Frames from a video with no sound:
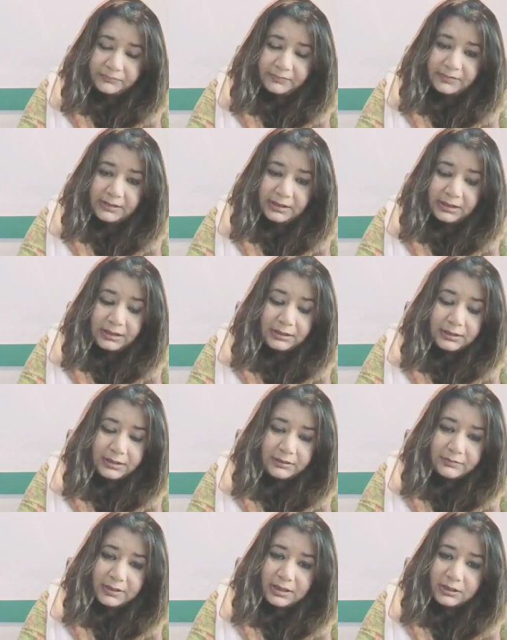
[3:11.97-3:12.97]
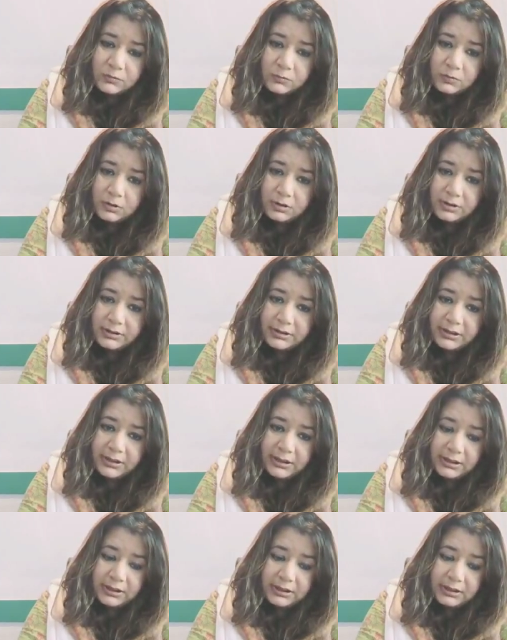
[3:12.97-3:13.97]
In the Iraq War,
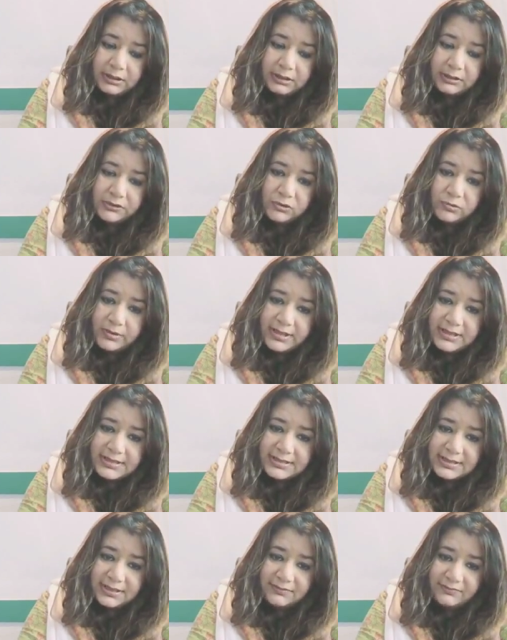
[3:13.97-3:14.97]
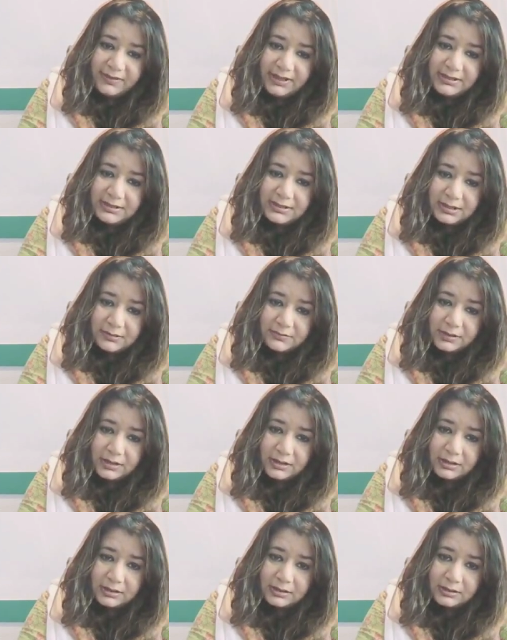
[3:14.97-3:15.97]
U.S. invaded
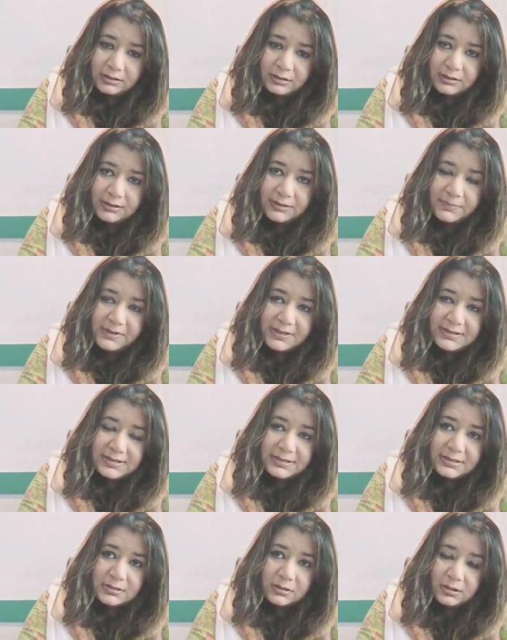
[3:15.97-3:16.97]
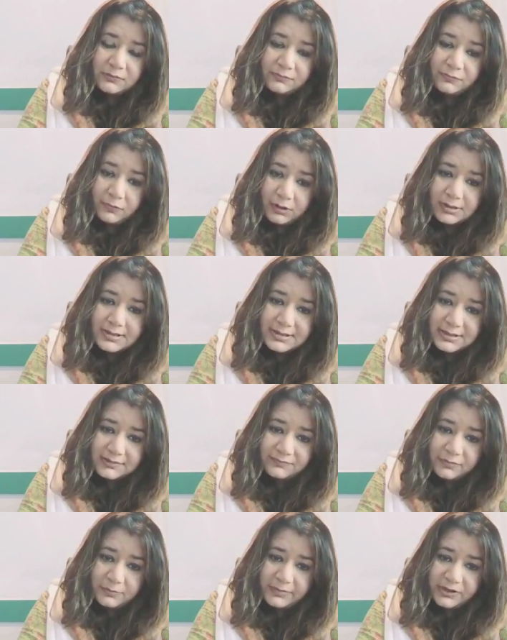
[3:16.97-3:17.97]
Iraq on the basis of false
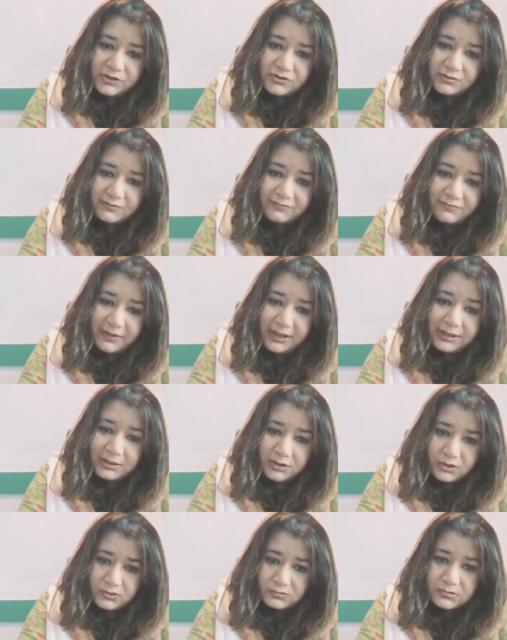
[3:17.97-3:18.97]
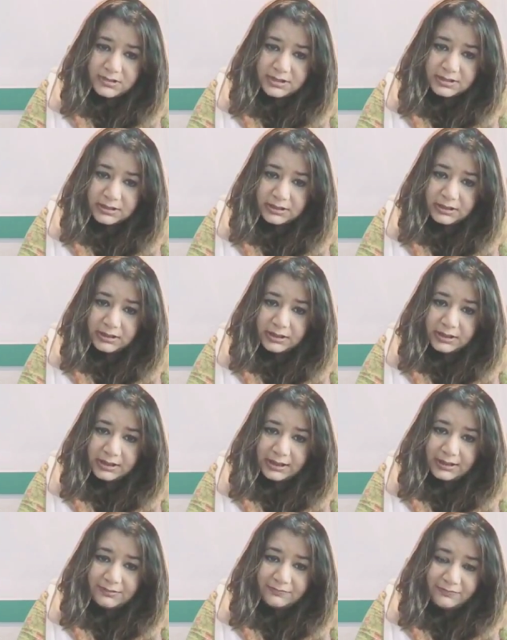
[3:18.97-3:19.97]
information, fake news,
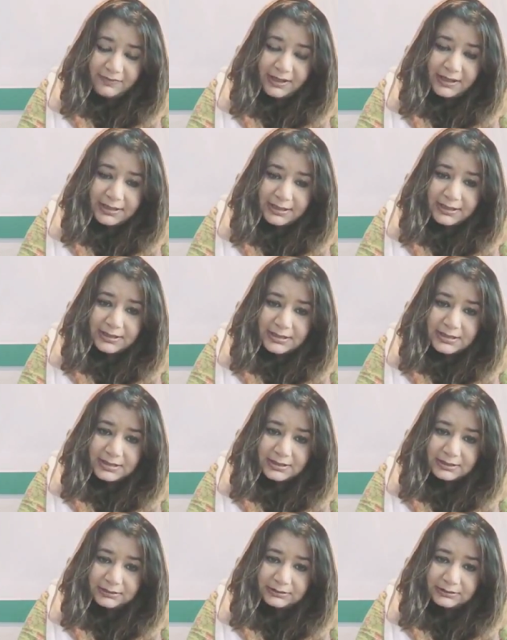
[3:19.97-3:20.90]
and fake intel